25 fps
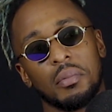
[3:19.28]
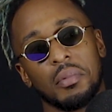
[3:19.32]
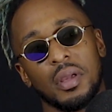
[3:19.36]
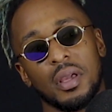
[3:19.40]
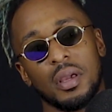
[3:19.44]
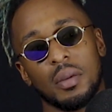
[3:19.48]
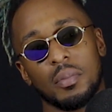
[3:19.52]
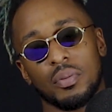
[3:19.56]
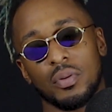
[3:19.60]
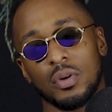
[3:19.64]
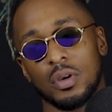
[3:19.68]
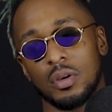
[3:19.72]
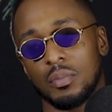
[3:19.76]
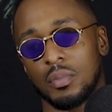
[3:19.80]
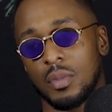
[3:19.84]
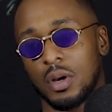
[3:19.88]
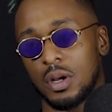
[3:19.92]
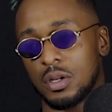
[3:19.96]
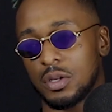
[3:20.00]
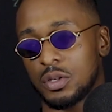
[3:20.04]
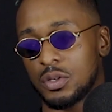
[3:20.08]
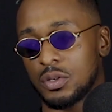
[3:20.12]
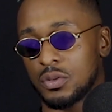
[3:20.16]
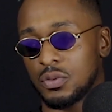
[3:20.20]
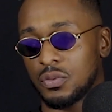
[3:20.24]
yeah, pretty
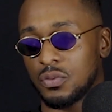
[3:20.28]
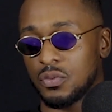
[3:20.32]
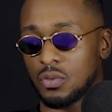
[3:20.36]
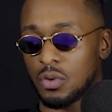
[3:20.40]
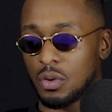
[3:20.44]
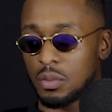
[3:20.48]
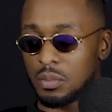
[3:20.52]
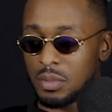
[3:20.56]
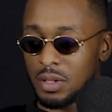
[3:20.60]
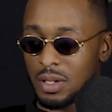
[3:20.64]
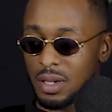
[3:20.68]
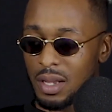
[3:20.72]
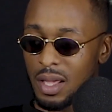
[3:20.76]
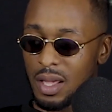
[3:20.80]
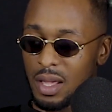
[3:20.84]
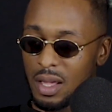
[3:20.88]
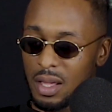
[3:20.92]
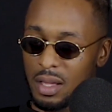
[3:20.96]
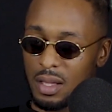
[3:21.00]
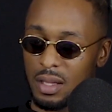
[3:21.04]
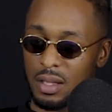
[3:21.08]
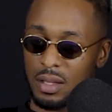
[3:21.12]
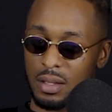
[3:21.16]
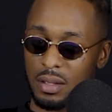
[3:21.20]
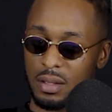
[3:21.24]
much from
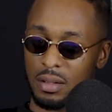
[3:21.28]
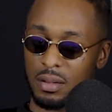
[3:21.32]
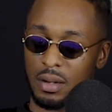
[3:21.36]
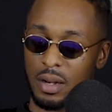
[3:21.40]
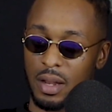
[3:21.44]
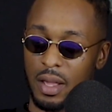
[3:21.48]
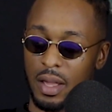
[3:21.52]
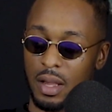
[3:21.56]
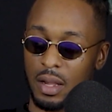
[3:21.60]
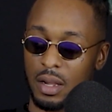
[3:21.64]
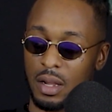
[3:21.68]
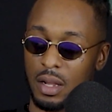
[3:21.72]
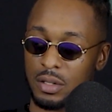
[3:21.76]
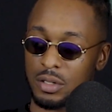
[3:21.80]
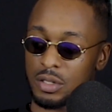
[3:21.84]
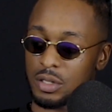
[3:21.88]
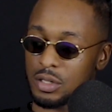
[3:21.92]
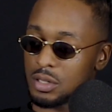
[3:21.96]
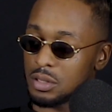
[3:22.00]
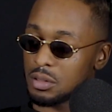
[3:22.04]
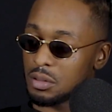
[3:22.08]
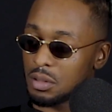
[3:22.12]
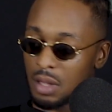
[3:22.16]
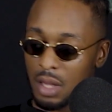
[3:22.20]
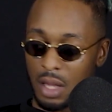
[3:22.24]
there, like I
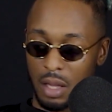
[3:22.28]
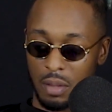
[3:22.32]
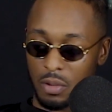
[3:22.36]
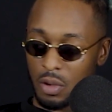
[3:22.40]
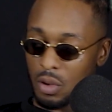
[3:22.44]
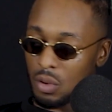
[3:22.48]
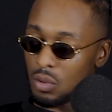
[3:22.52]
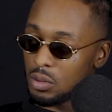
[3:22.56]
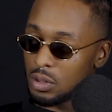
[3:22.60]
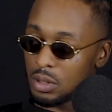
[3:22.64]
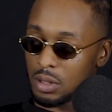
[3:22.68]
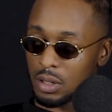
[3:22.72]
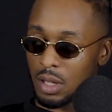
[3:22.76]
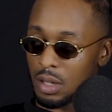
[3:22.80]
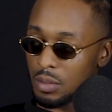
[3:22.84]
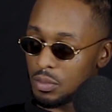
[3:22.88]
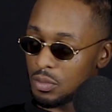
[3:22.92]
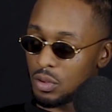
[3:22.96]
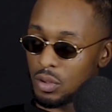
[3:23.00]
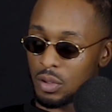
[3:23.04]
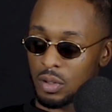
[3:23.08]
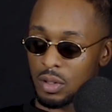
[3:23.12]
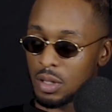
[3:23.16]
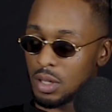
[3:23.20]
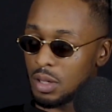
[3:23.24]
just kept going, kept
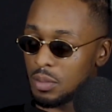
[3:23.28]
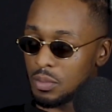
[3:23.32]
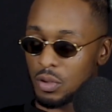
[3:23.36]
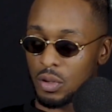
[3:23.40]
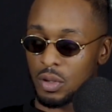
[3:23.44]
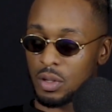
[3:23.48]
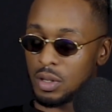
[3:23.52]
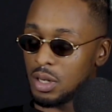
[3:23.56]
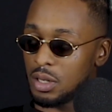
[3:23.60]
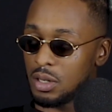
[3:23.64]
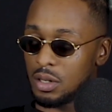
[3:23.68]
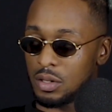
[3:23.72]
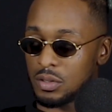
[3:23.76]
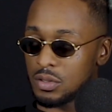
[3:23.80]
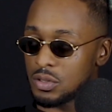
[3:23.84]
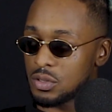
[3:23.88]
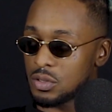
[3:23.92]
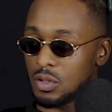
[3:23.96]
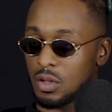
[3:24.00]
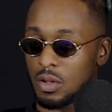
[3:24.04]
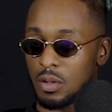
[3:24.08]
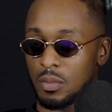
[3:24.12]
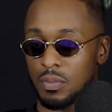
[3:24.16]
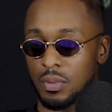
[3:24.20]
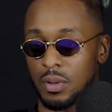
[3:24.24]
going, kept going. I didn't
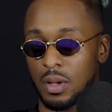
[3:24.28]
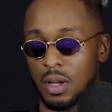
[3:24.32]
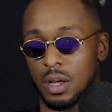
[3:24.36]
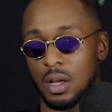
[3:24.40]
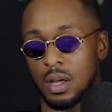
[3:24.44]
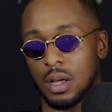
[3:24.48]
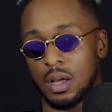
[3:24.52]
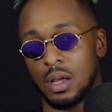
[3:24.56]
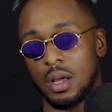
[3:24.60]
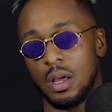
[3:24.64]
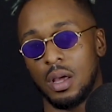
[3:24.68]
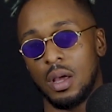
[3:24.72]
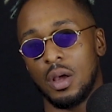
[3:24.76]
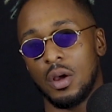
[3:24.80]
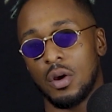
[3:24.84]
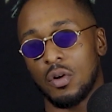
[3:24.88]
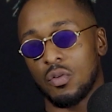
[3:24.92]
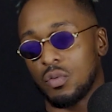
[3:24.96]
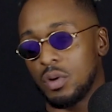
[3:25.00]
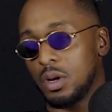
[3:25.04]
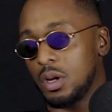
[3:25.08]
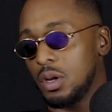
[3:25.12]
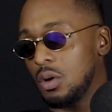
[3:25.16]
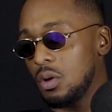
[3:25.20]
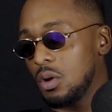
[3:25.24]
stop. I
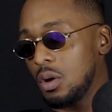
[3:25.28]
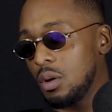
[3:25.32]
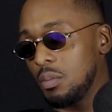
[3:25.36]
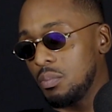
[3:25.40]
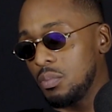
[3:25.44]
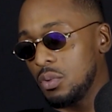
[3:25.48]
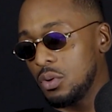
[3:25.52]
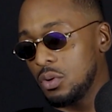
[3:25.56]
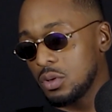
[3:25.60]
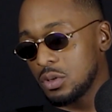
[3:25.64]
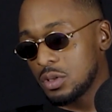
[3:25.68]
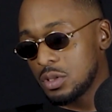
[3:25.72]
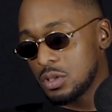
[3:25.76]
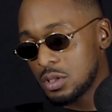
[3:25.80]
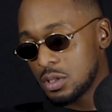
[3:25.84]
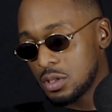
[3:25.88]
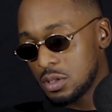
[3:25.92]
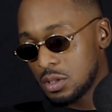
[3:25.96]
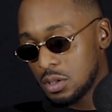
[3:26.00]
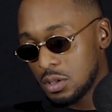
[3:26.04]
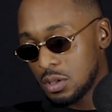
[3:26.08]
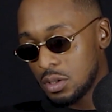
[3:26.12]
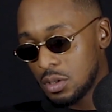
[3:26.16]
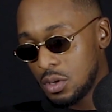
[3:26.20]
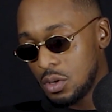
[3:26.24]
read a lot of
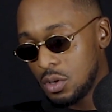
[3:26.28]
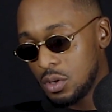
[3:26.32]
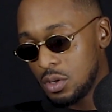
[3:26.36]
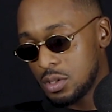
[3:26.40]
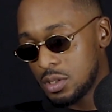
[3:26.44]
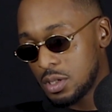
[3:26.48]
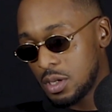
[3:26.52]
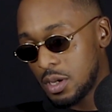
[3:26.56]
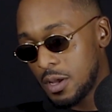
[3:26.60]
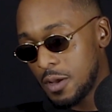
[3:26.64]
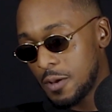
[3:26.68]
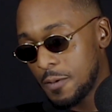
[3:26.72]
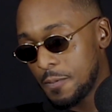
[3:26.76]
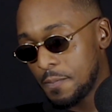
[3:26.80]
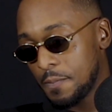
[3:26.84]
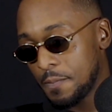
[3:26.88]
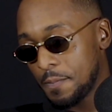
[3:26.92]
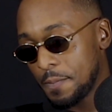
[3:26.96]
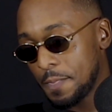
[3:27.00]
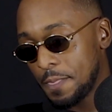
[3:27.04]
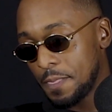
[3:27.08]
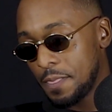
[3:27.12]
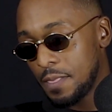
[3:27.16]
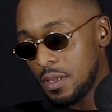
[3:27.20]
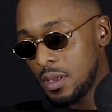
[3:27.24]
books because
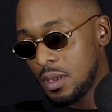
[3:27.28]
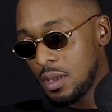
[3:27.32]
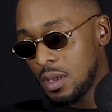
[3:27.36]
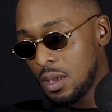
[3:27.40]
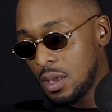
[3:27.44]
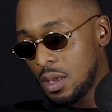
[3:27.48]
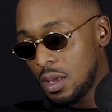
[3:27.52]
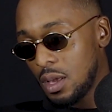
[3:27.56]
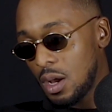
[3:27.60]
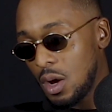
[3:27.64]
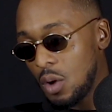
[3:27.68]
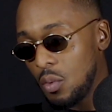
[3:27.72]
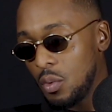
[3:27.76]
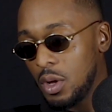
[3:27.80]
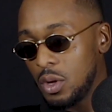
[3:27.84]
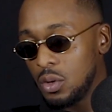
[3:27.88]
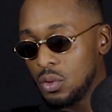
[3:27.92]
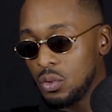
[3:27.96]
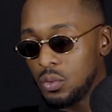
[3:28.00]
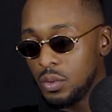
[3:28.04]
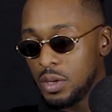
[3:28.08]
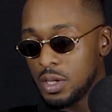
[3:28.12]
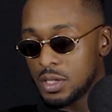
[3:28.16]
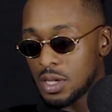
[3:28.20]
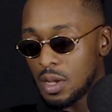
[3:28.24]
I weren't
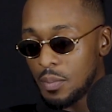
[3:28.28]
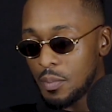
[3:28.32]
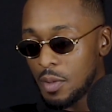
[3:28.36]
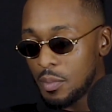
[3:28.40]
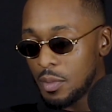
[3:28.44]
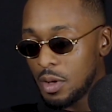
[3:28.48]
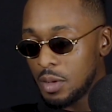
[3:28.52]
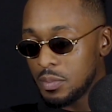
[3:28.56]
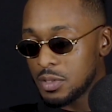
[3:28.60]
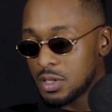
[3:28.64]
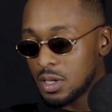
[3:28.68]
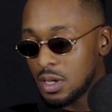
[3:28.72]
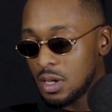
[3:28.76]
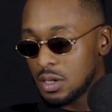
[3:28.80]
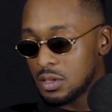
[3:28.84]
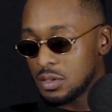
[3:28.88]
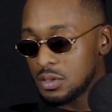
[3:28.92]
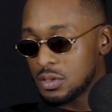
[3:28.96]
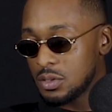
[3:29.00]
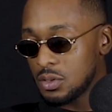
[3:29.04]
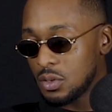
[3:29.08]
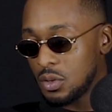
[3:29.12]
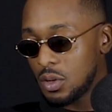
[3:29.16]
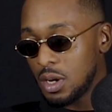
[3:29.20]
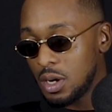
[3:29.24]
always at my mum's house,
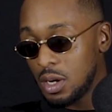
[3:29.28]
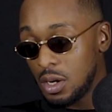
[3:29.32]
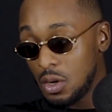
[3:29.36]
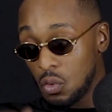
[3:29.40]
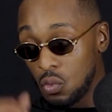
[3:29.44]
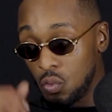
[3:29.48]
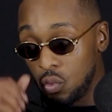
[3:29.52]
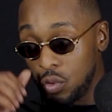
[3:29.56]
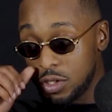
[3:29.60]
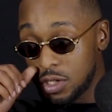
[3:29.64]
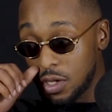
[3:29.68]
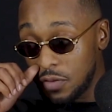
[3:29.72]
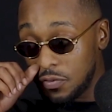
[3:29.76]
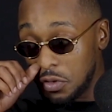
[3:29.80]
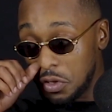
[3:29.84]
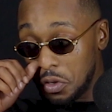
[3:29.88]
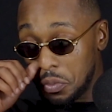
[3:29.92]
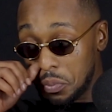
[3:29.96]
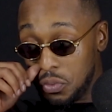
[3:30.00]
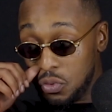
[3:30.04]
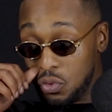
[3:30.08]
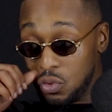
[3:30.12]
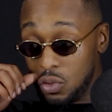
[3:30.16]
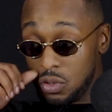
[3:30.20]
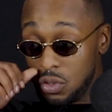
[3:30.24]
so I didn't always have the
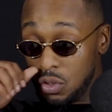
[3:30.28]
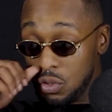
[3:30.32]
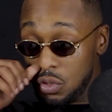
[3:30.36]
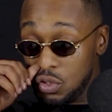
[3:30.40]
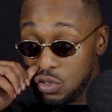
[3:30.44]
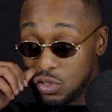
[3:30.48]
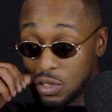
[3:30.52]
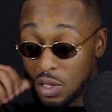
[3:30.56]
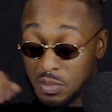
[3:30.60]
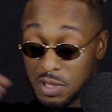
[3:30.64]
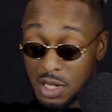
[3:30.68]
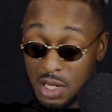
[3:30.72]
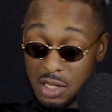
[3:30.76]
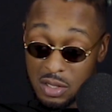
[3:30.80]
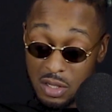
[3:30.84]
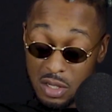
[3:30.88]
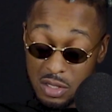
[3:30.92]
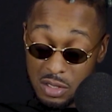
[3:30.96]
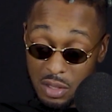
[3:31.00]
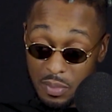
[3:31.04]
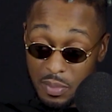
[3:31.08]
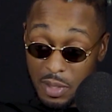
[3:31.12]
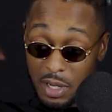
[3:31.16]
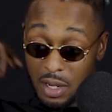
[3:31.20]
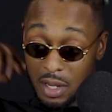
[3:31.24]
computer to use. Sometimes I was
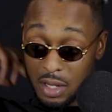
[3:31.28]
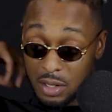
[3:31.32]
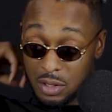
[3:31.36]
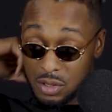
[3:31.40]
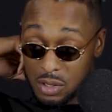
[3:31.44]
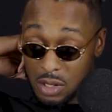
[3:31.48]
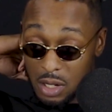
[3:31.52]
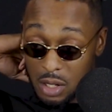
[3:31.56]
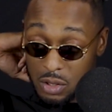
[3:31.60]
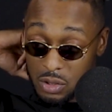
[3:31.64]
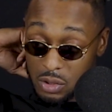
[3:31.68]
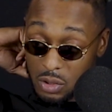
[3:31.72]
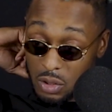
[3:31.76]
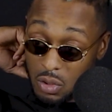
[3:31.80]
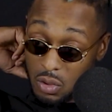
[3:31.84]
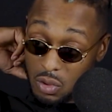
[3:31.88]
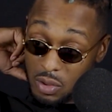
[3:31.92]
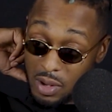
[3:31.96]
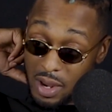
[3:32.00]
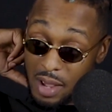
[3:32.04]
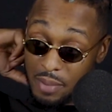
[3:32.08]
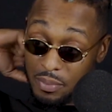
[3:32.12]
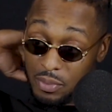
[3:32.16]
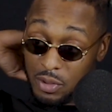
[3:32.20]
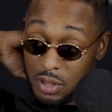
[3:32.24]
at my nan's, so I used to go
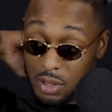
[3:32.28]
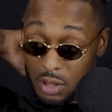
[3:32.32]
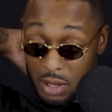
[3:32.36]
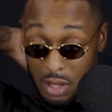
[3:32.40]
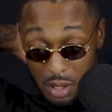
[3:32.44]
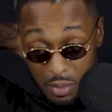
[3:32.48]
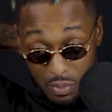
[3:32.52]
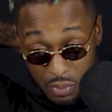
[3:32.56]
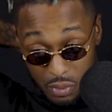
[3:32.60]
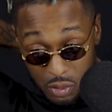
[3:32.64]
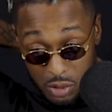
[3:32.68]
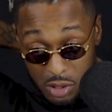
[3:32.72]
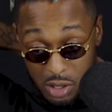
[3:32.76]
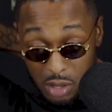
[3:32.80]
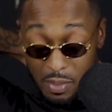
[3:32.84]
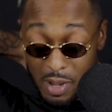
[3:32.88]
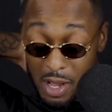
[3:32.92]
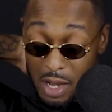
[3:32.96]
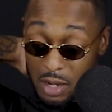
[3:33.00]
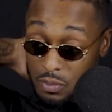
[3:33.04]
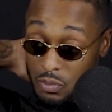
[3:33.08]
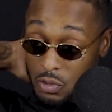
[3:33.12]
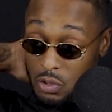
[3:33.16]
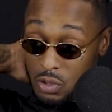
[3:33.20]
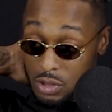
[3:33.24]
library and get books about
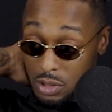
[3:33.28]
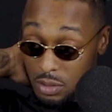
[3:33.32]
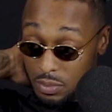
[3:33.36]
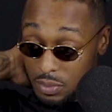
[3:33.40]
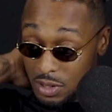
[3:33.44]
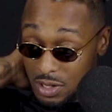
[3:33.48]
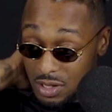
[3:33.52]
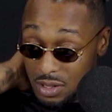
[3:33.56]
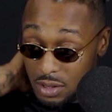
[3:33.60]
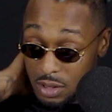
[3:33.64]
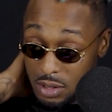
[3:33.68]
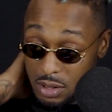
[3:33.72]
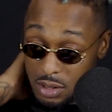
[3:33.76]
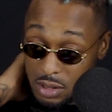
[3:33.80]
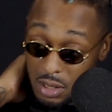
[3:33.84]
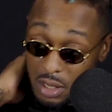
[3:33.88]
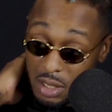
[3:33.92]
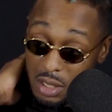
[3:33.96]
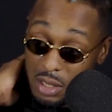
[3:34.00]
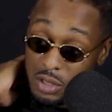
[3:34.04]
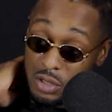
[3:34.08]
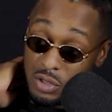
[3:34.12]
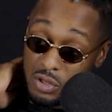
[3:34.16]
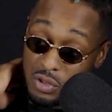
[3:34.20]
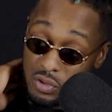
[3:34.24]
the music business, the
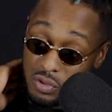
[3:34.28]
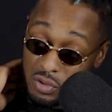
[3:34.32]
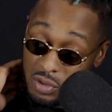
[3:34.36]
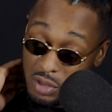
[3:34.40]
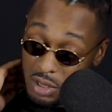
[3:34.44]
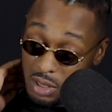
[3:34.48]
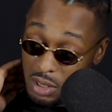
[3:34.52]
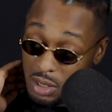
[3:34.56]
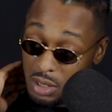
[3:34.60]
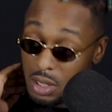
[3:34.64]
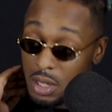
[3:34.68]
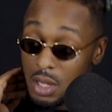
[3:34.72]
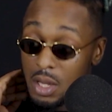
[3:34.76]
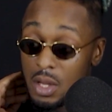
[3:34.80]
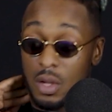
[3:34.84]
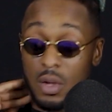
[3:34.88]
industry,